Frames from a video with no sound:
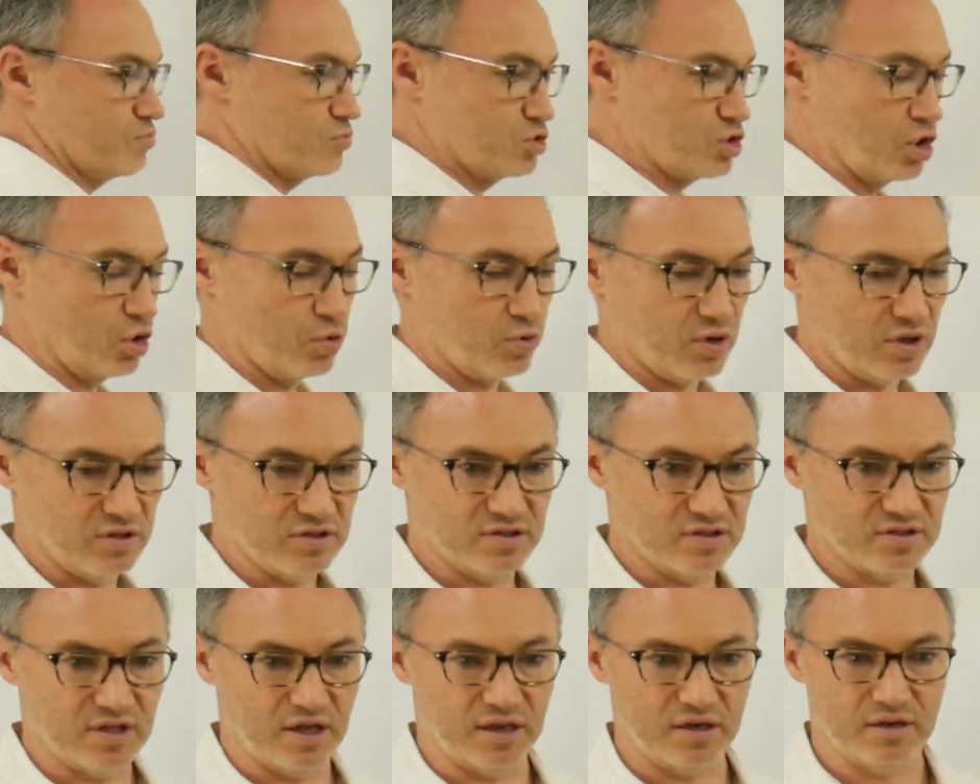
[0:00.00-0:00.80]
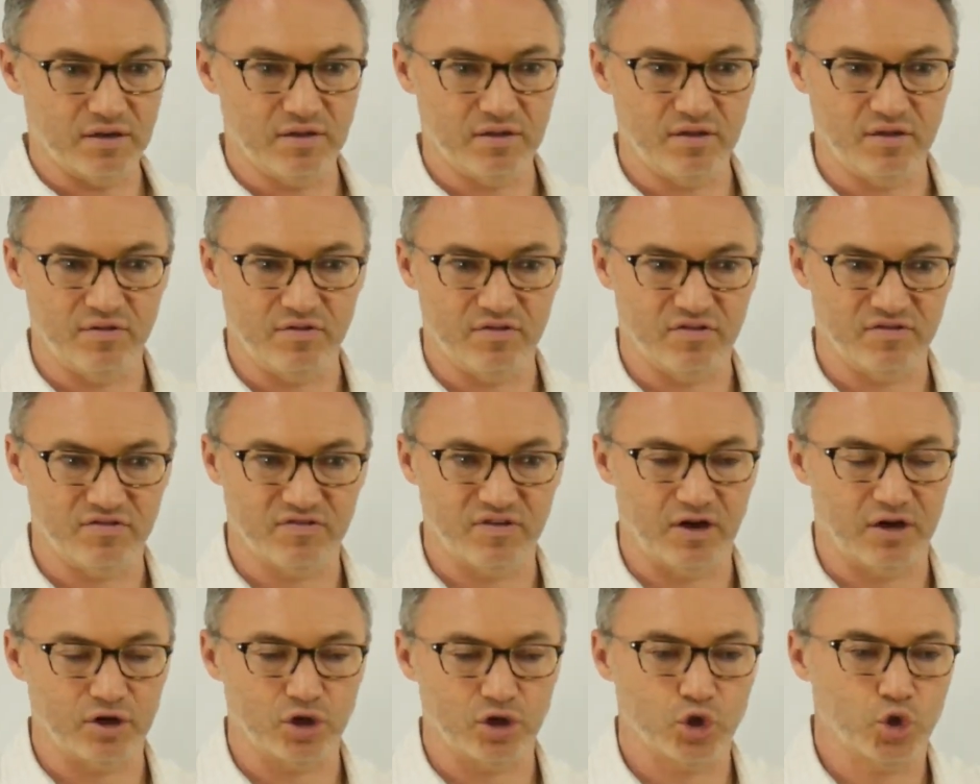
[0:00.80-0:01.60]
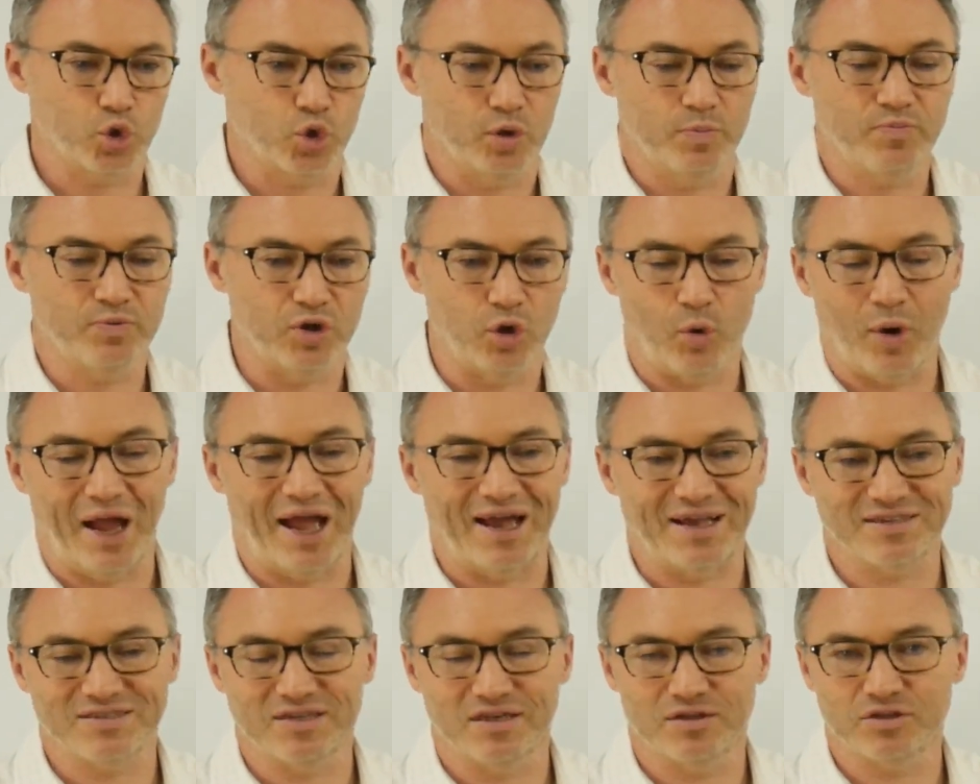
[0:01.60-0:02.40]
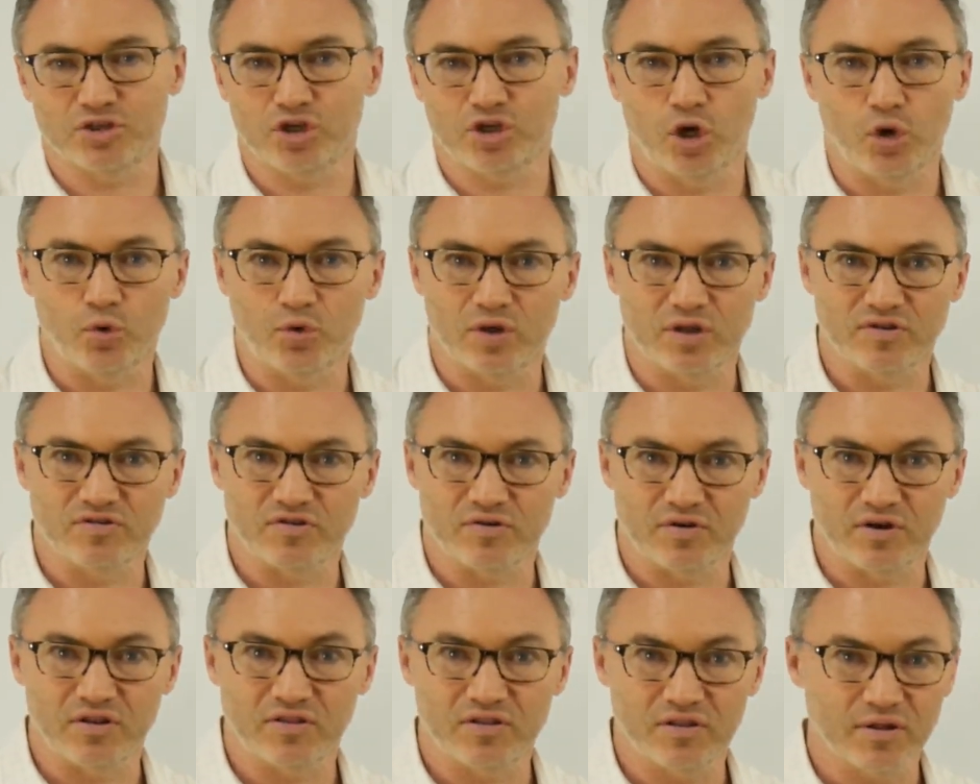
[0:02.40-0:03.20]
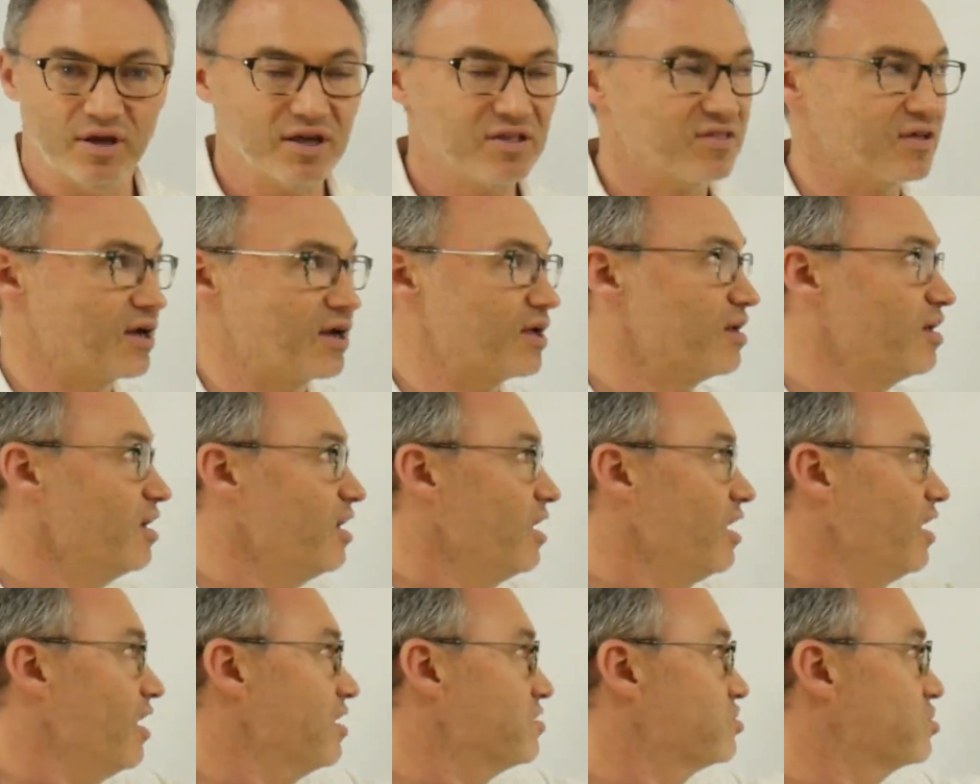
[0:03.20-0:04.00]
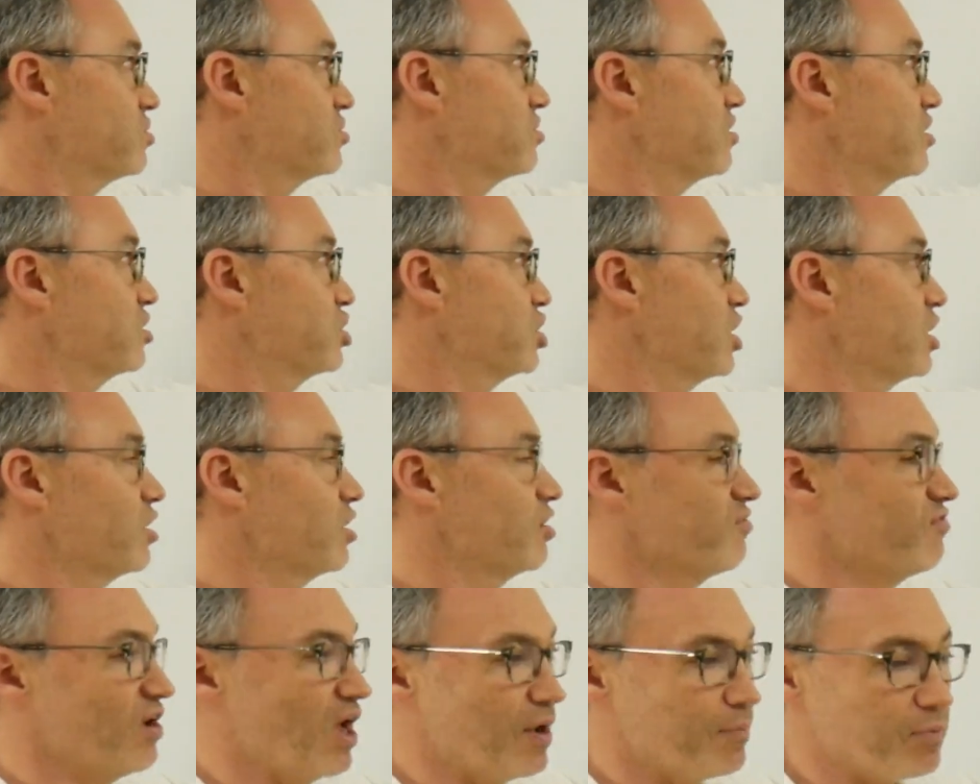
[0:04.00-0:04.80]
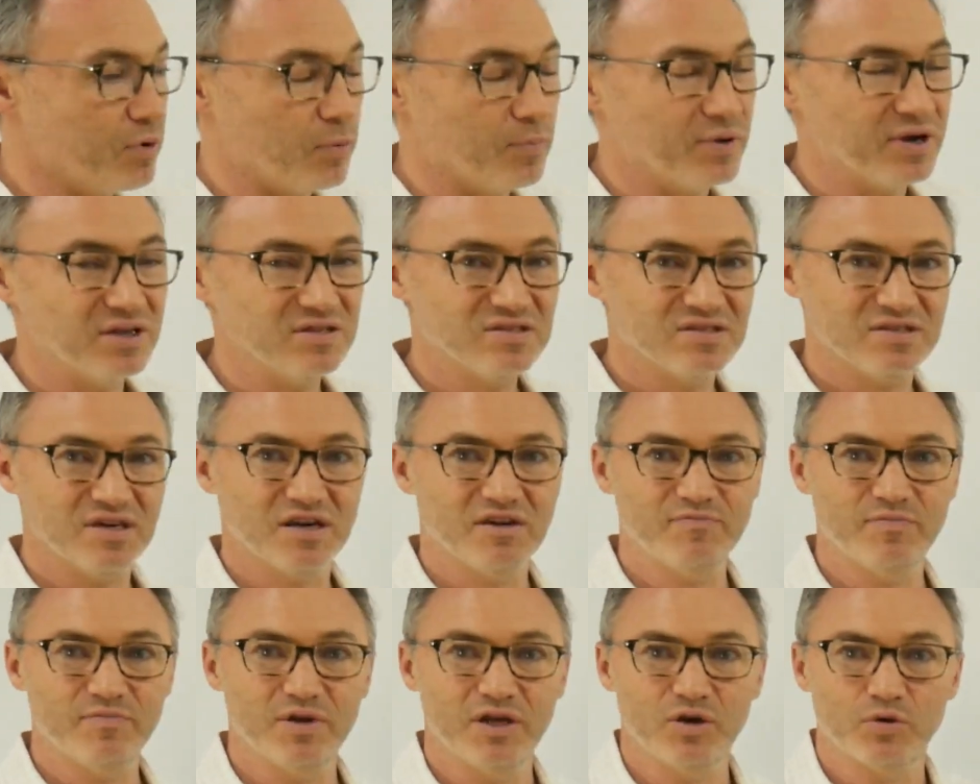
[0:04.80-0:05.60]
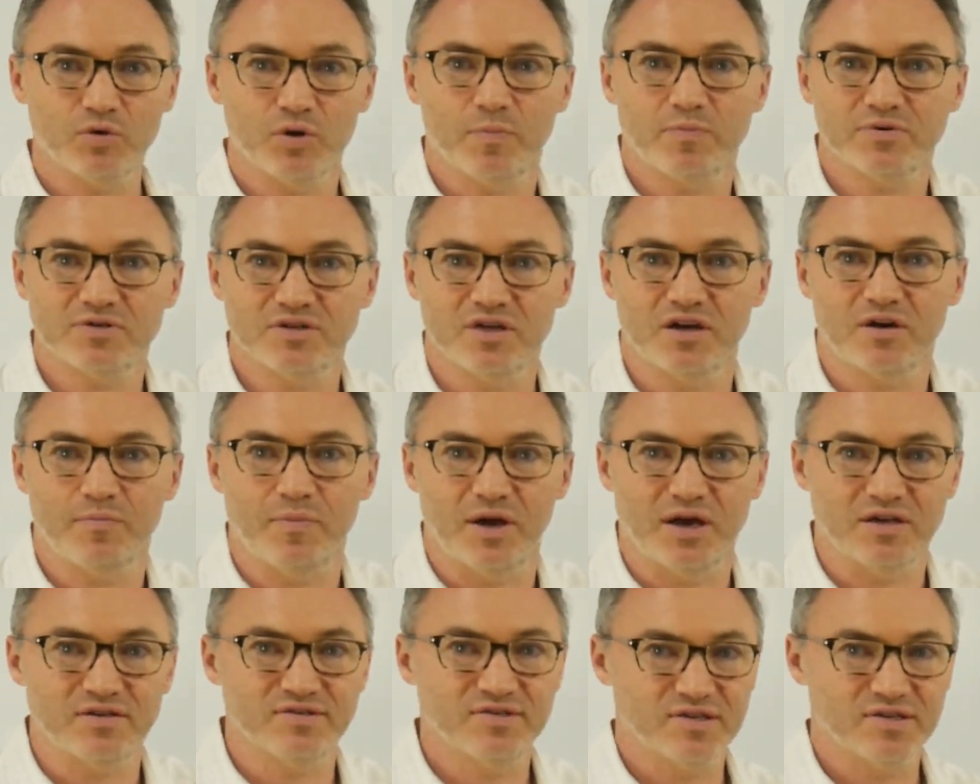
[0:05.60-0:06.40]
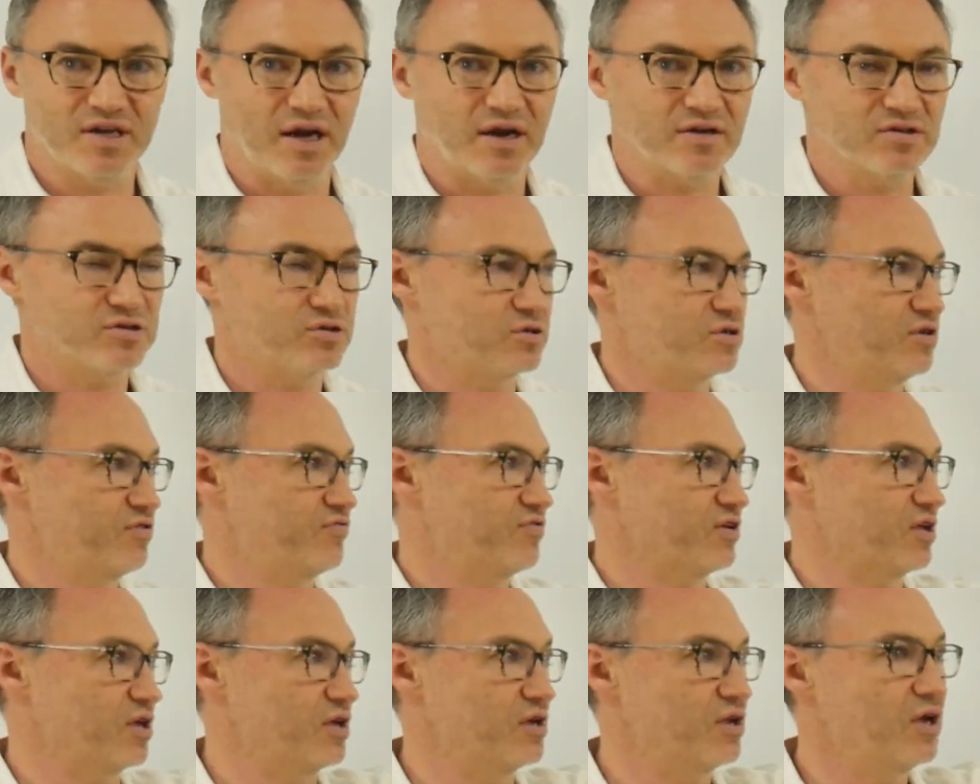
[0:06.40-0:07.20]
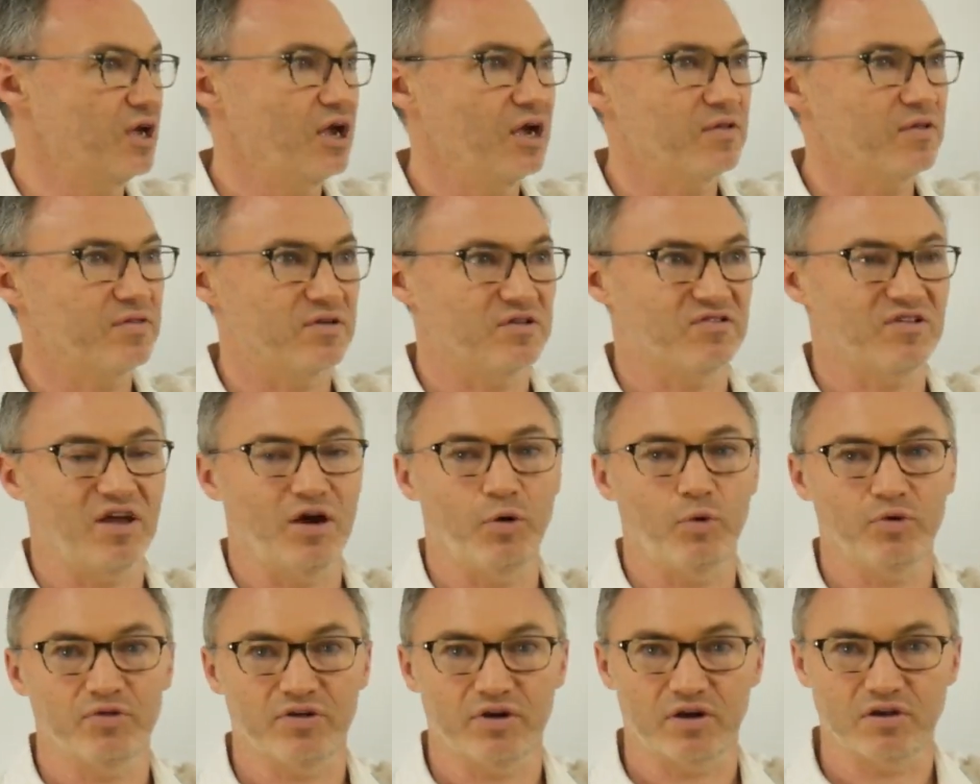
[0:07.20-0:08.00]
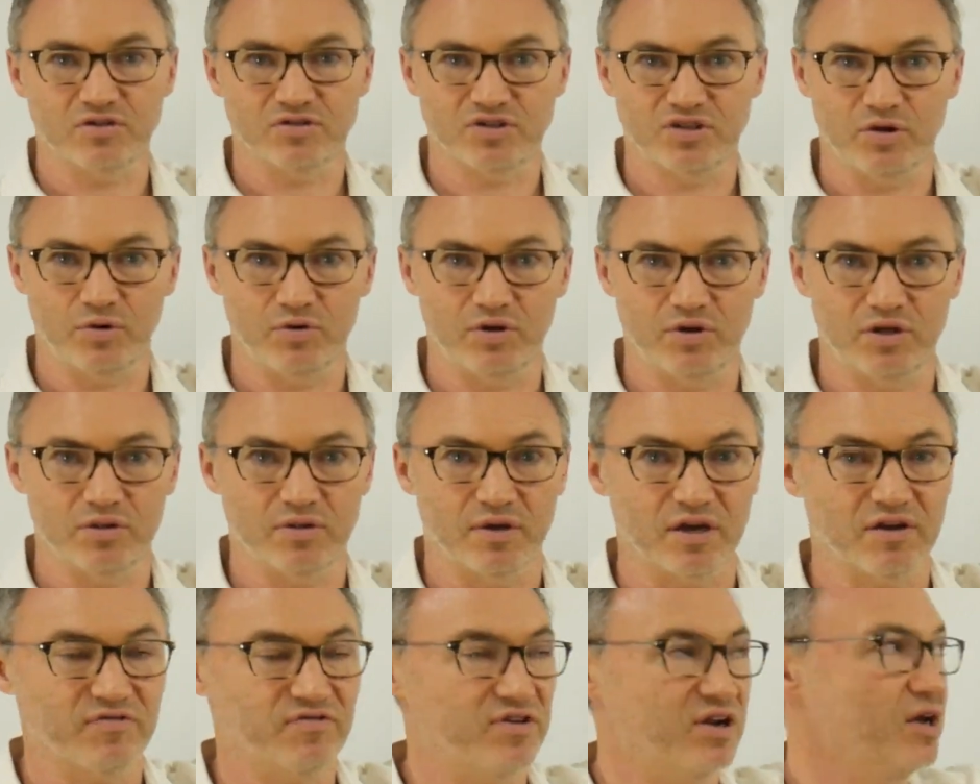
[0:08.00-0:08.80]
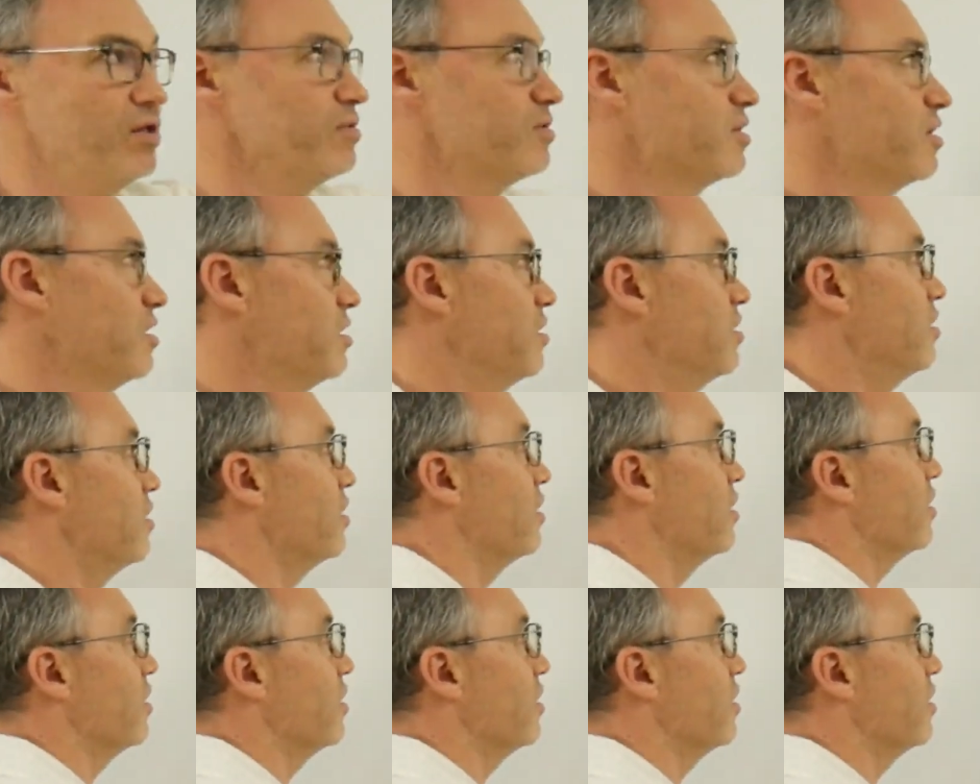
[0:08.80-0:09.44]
tokens that, this is not crypto asset tokens or anything like that. It's just a share of Apple. But instead of being represented by a stock certificate that's held with a custodian like Fidelity,